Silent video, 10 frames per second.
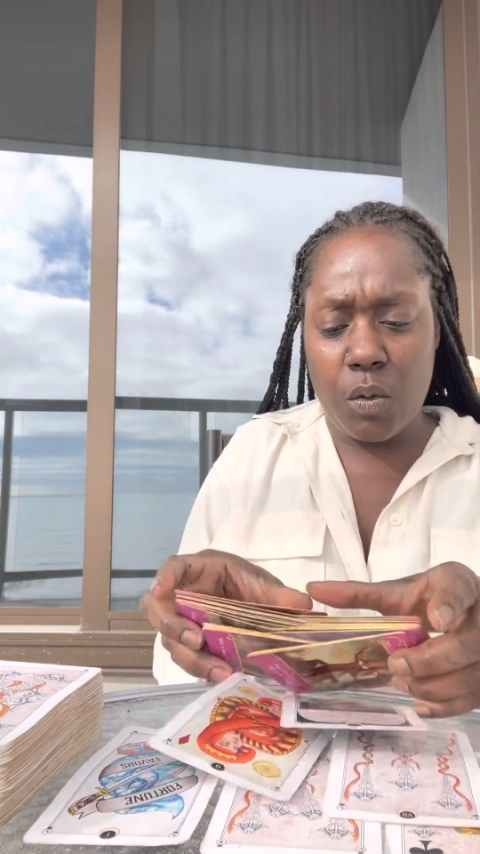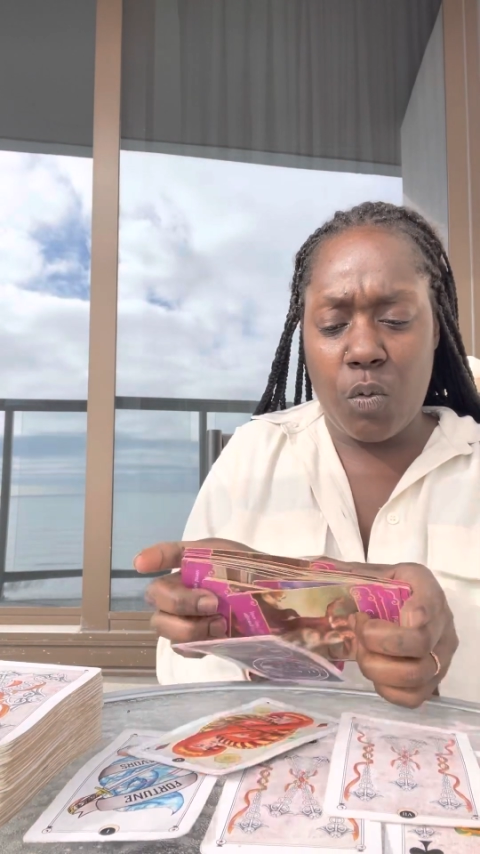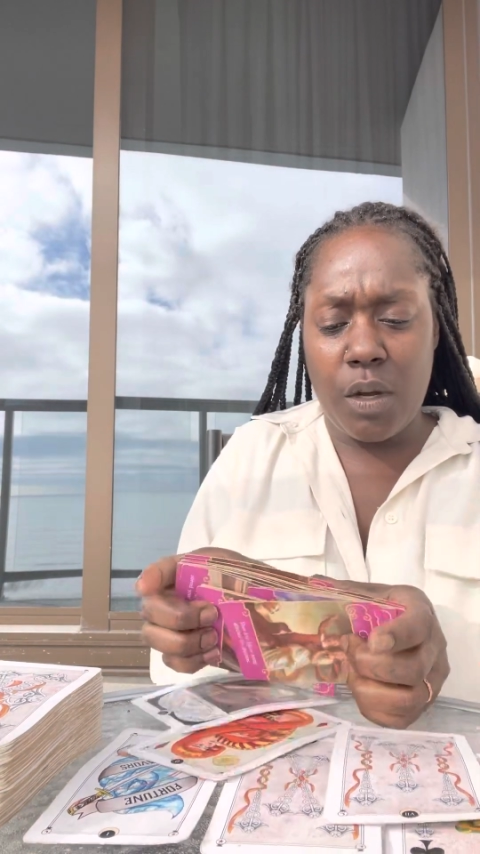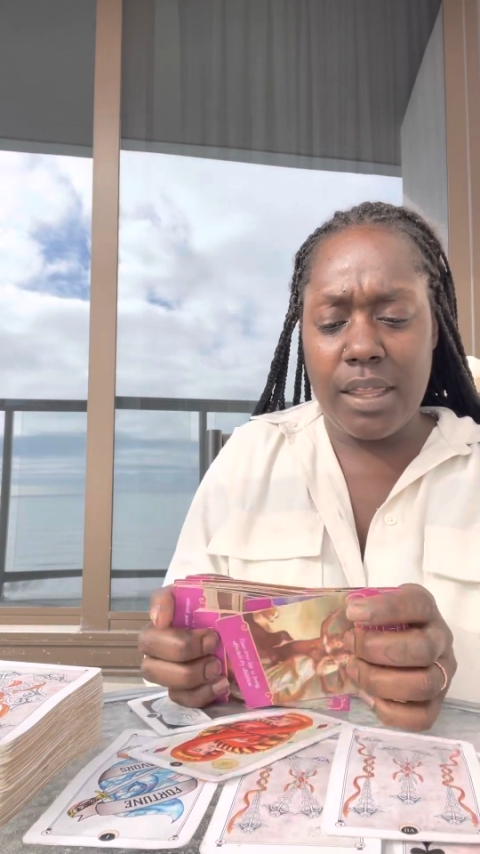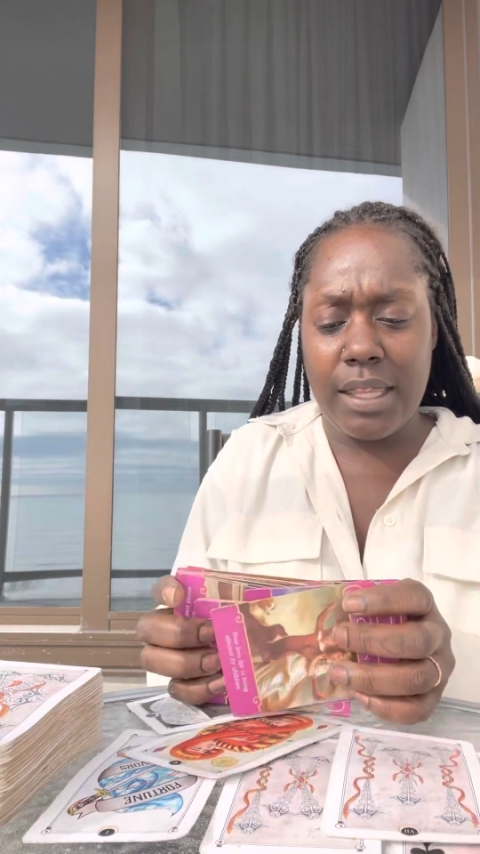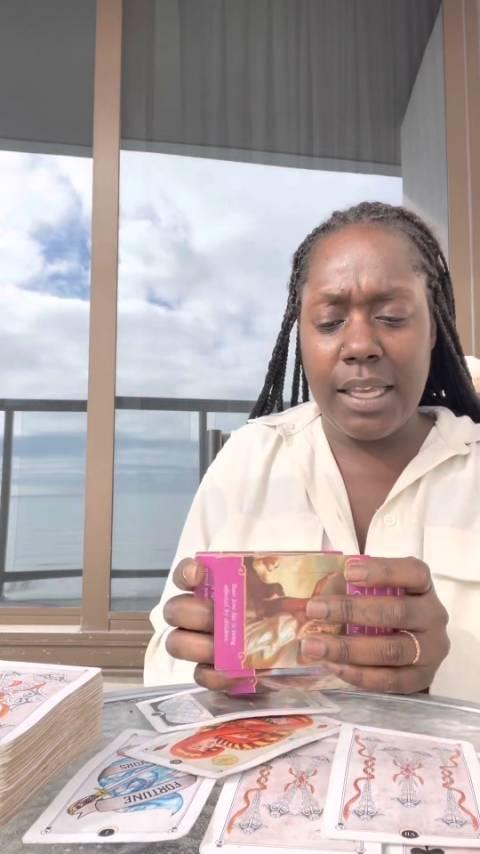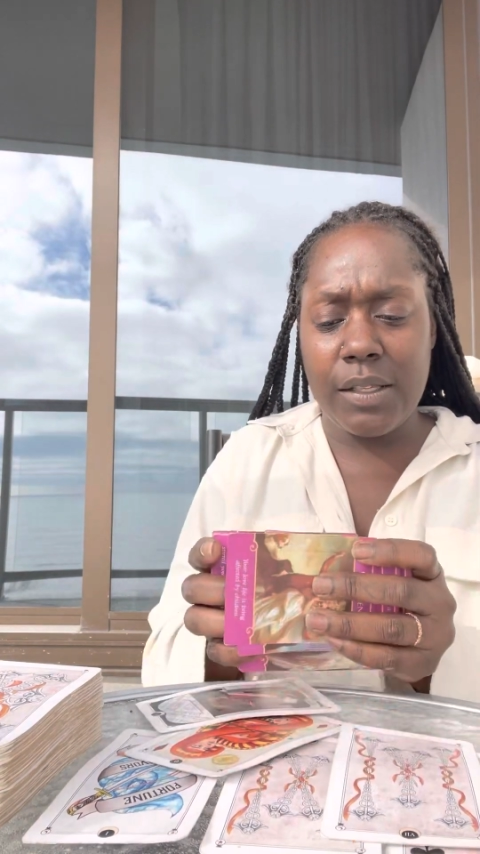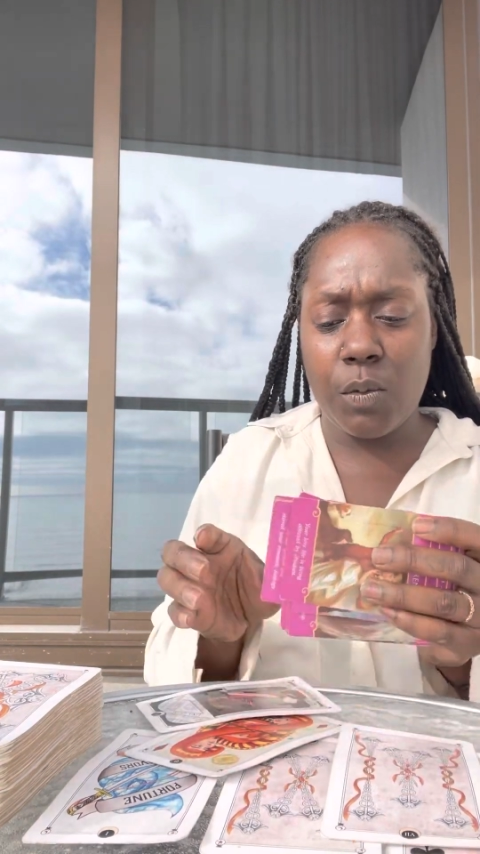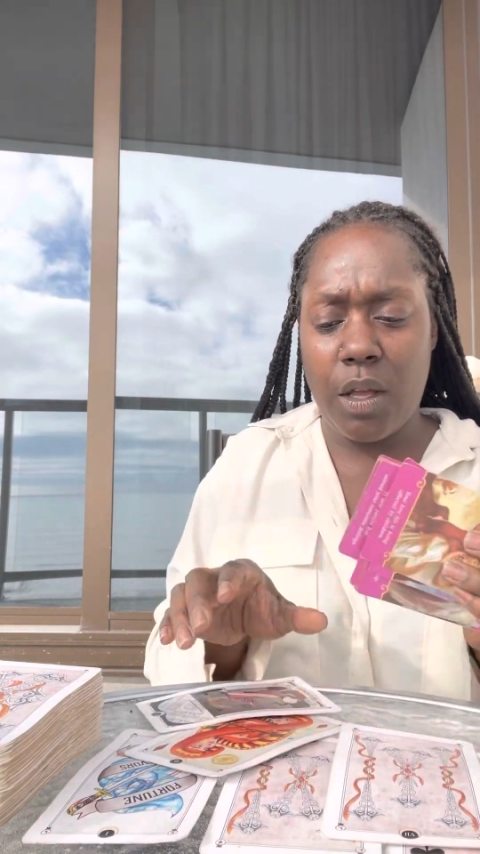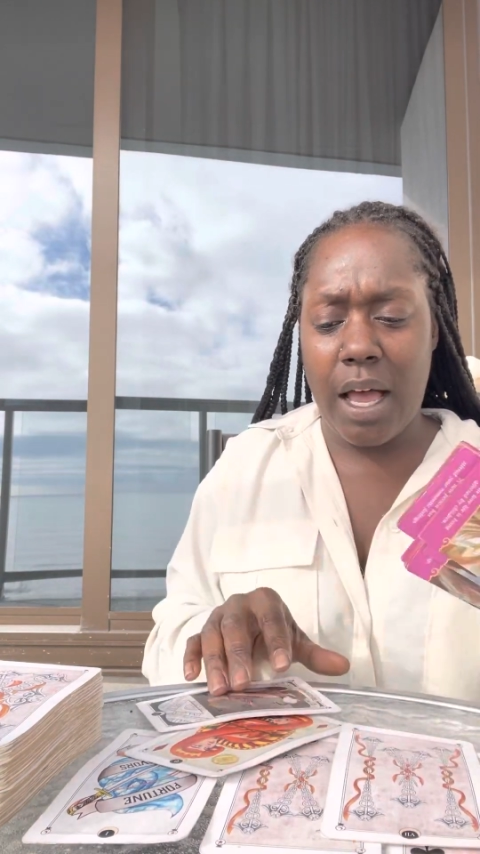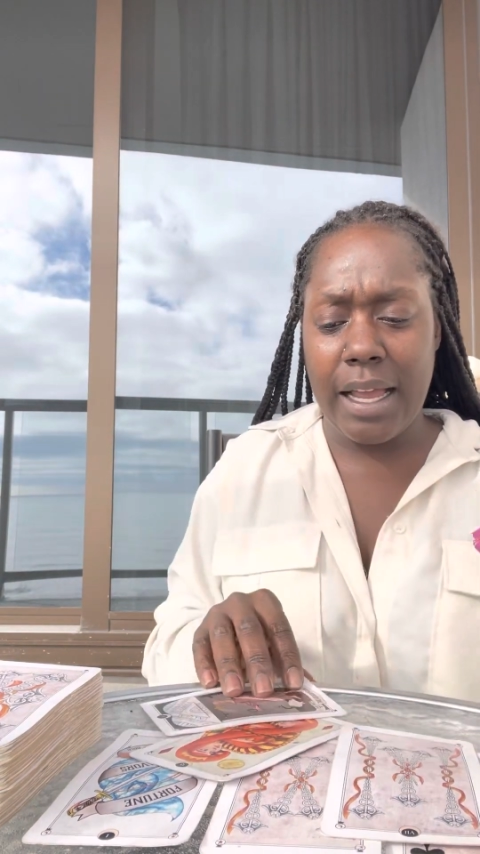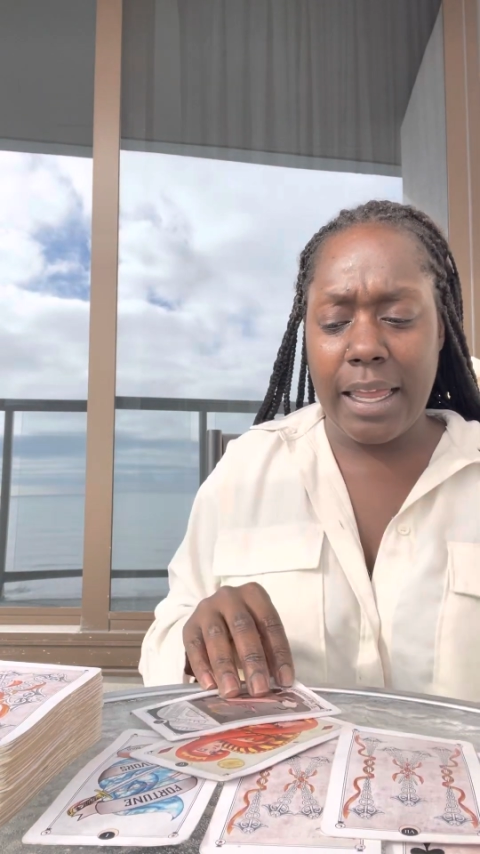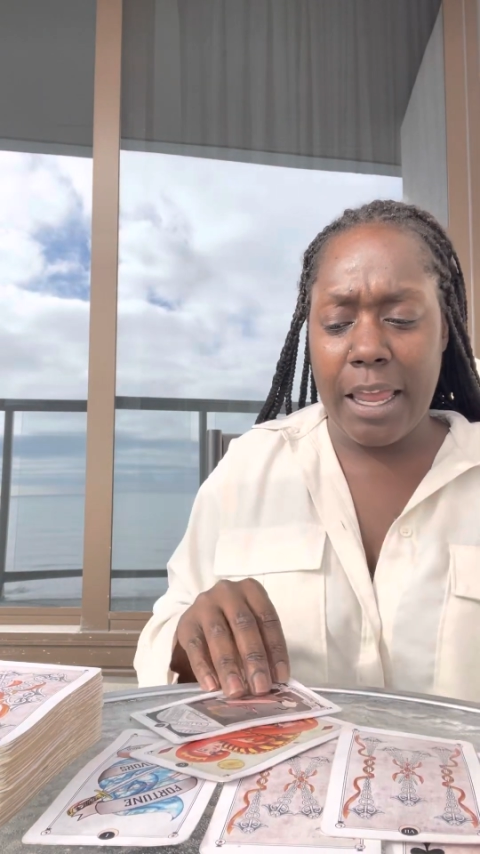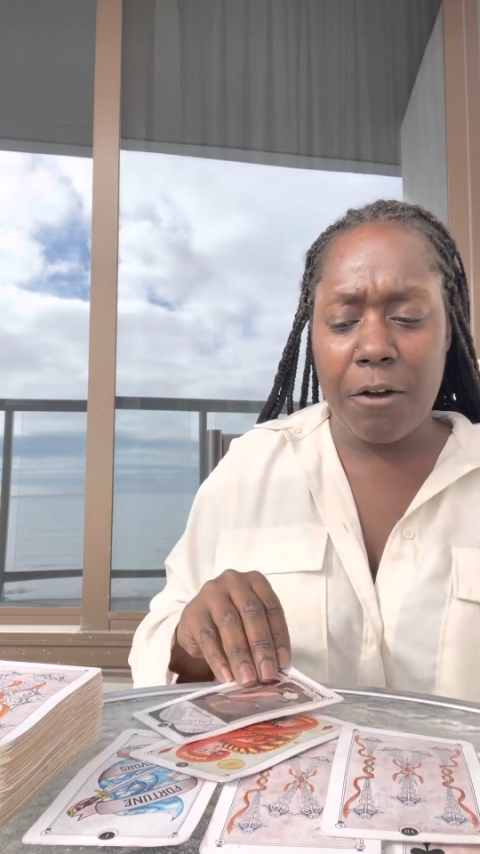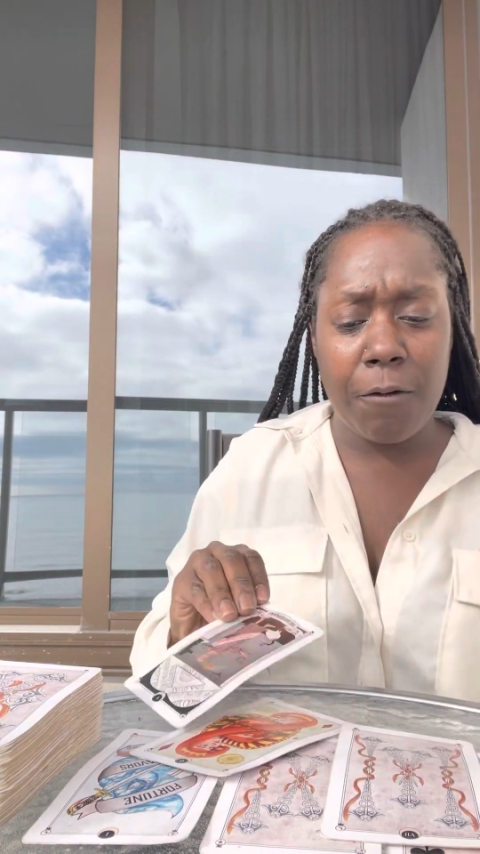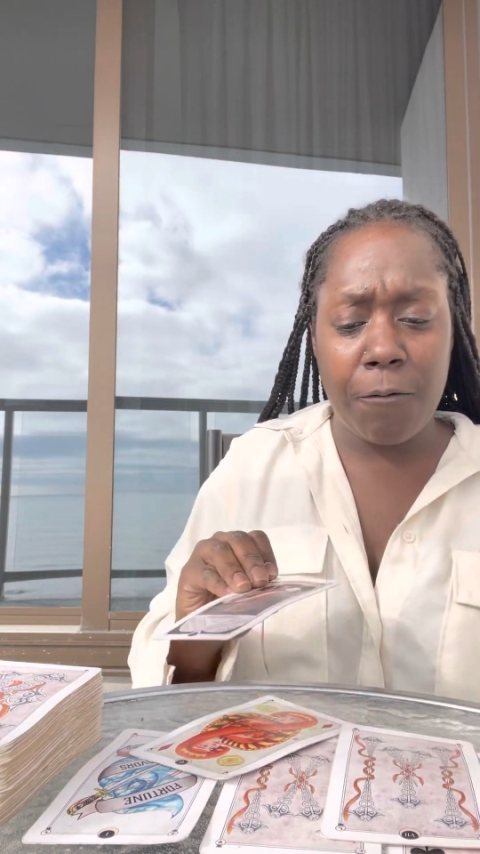what things will I carry